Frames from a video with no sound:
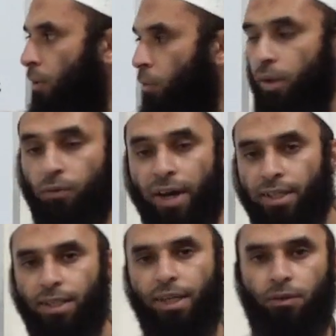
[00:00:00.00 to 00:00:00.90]
We'll
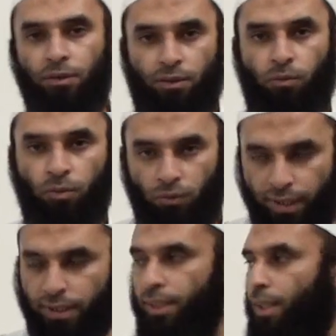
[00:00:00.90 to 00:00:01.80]
write it down. We'll
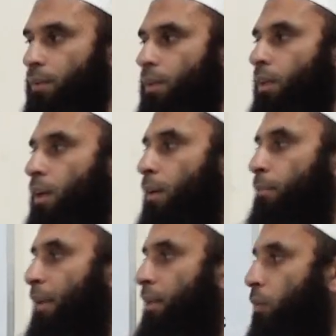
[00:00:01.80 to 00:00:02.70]
write it down,
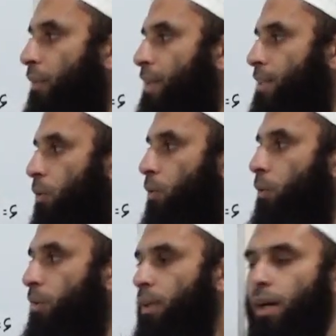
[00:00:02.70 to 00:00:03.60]
but not with a
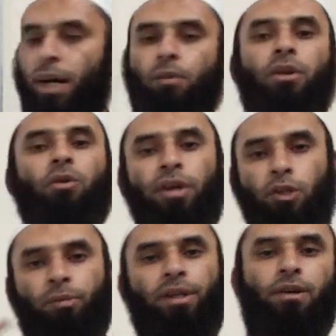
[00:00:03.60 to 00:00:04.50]
sukun, and we're not going
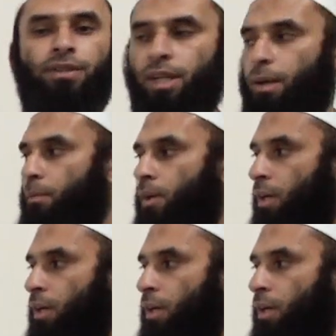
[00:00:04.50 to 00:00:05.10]
to pronounce the lam.